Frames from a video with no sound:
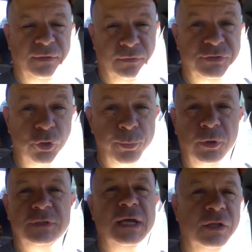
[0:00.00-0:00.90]
the
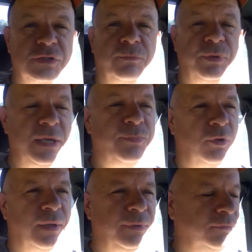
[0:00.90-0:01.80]
super intelligent
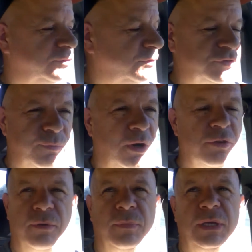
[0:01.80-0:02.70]
people. I mean,
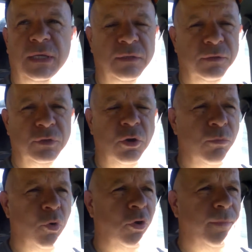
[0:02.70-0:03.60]
smarter than me,
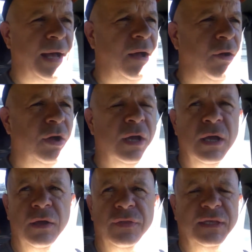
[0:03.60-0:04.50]
know more about
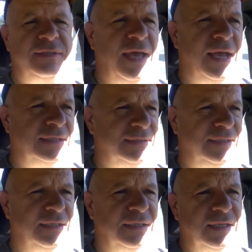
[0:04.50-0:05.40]
the
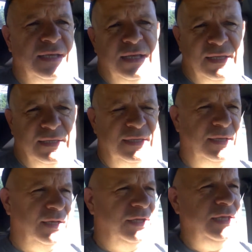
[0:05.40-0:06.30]
text and
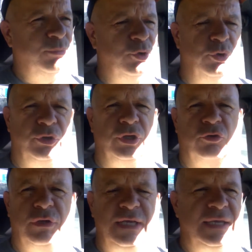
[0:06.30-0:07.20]
the Hebrew
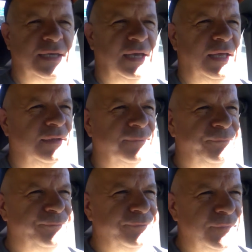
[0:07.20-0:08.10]
and the Greek
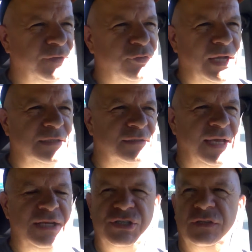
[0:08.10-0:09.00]
and
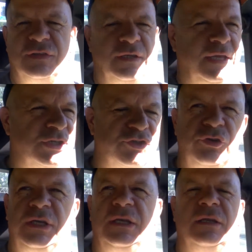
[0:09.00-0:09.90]
translations and
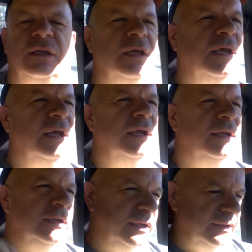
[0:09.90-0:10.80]
history and
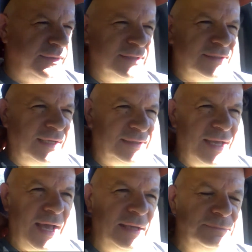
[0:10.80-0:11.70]
things
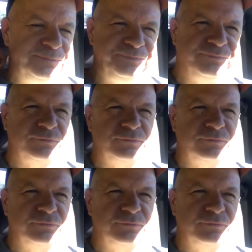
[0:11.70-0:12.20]
like that